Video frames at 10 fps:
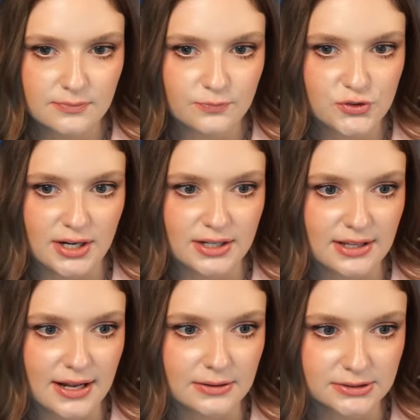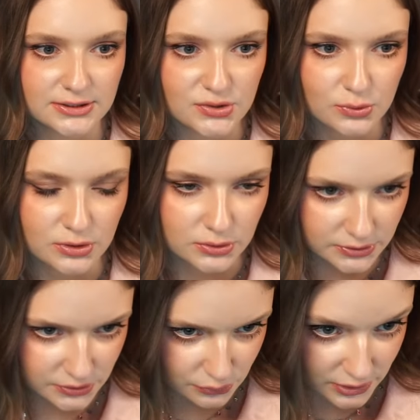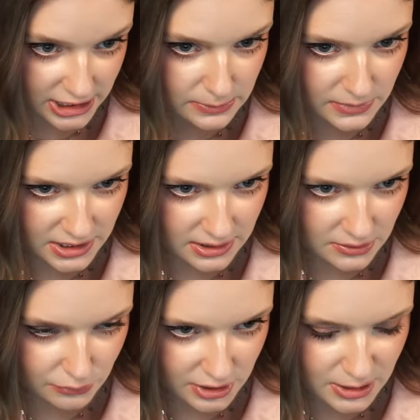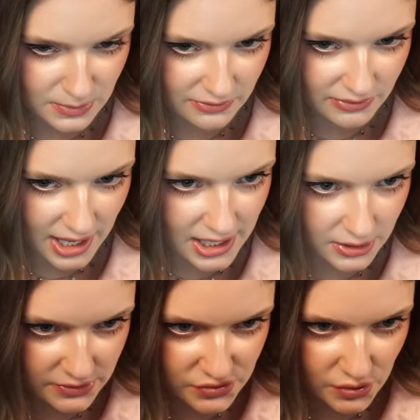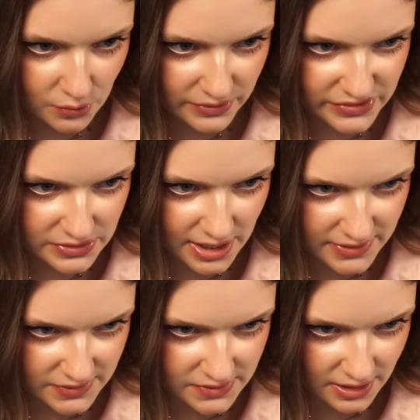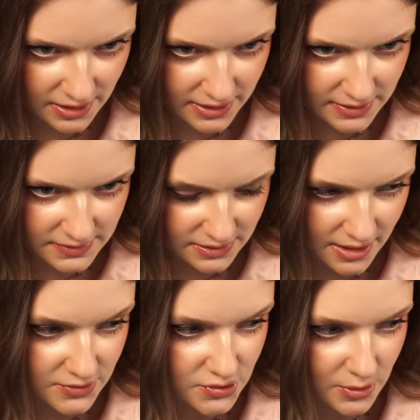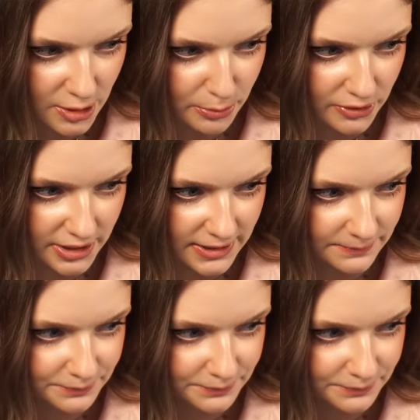trying to download this world. Read me. The read me file is always necessary because it tells you where to put it.